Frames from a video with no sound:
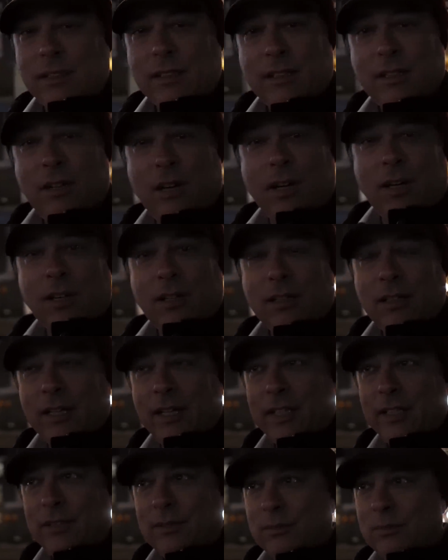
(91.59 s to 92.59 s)
the car
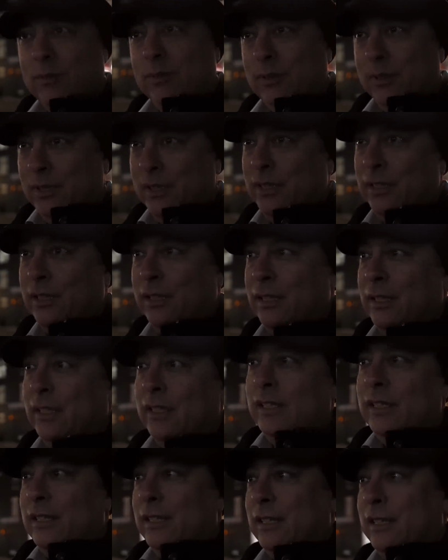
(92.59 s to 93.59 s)
lights
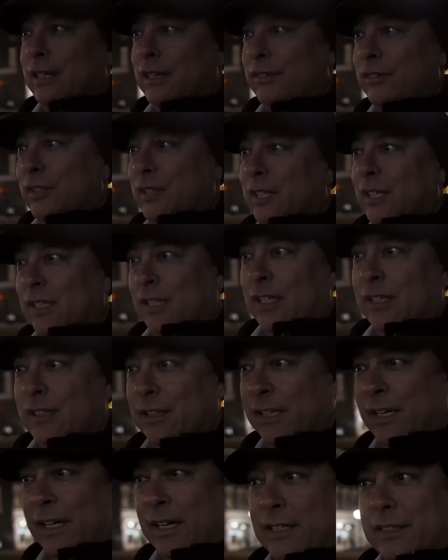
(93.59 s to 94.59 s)
and everything like
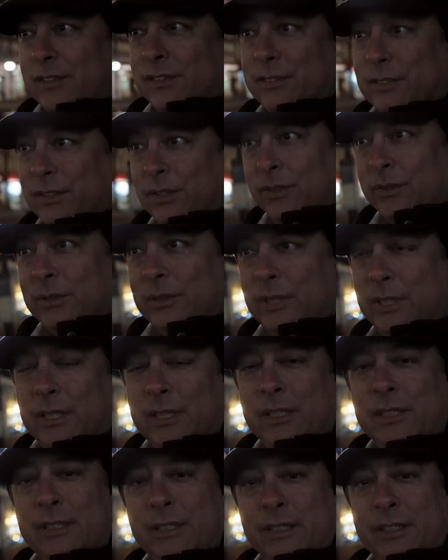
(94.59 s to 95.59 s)
that. So
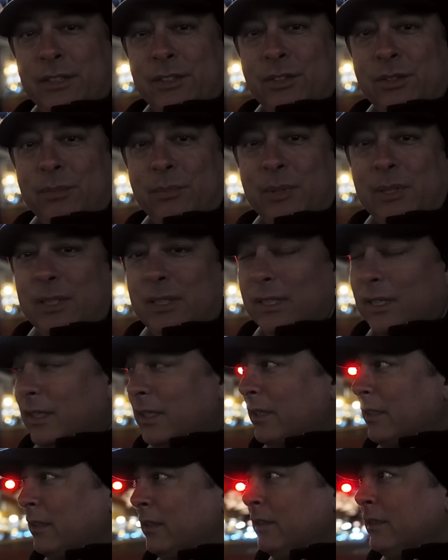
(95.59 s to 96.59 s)
it should be,
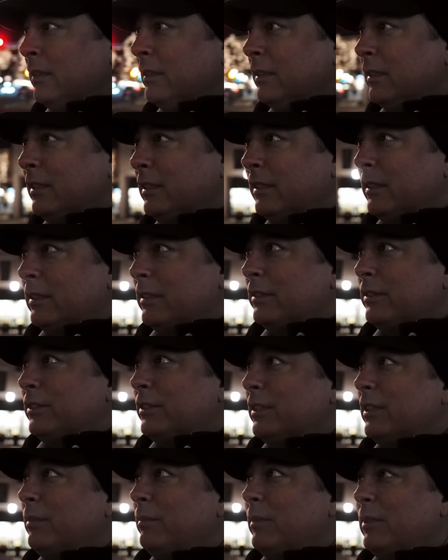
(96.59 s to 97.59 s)
uh,
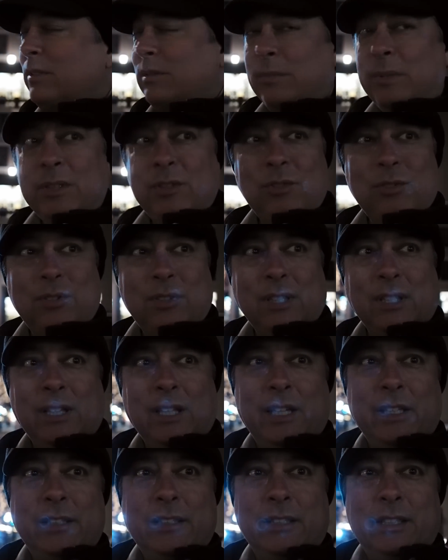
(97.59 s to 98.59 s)
should give me some interesting
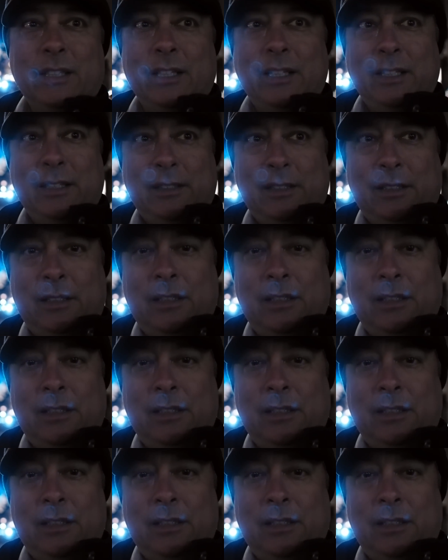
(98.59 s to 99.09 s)
light tonight.